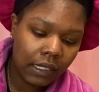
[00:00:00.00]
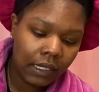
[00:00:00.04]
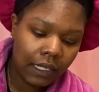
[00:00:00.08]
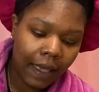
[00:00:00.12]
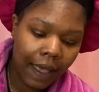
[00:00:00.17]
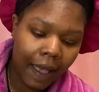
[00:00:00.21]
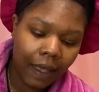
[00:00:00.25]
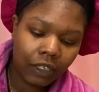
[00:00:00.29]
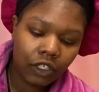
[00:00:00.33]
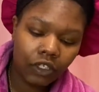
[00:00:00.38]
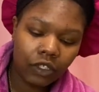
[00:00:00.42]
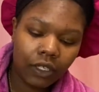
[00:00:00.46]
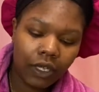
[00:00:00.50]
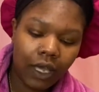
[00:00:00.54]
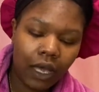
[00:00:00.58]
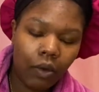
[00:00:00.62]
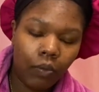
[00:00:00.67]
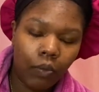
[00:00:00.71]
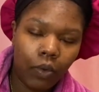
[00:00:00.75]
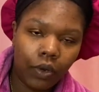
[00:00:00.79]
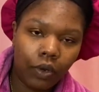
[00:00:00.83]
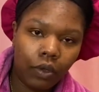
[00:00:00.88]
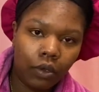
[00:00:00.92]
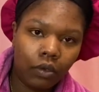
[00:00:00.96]
I actually got
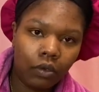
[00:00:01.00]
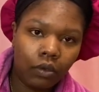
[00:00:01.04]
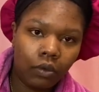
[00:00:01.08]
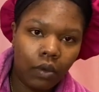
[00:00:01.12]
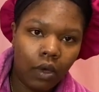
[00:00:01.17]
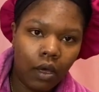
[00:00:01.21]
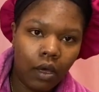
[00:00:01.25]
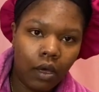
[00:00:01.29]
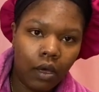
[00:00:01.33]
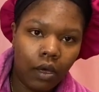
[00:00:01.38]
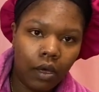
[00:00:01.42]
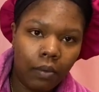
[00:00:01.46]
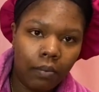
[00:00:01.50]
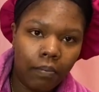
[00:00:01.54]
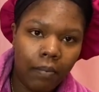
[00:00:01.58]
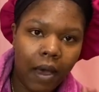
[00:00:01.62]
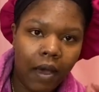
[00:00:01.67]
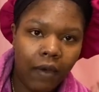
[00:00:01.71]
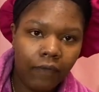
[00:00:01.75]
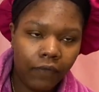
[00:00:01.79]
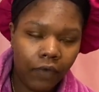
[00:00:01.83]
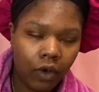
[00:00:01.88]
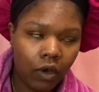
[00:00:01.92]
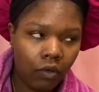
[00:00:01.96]
one on
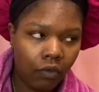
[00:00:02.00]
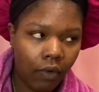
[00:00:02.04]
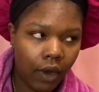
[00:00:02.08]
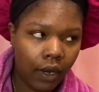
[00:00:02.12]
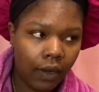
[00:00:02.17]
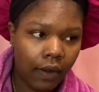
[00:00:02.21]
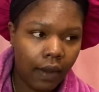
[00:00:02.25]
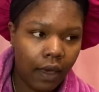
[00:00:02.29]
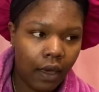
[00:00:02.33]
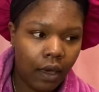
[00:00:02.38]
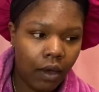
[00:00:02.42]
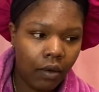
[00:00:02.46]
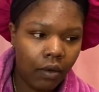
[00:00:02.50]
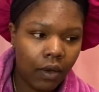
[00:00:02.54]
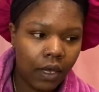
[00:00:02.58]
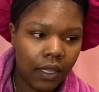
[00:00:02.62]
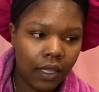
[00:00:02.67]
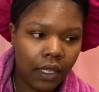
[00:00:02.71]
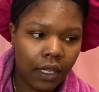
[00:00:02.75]
my phone right now, and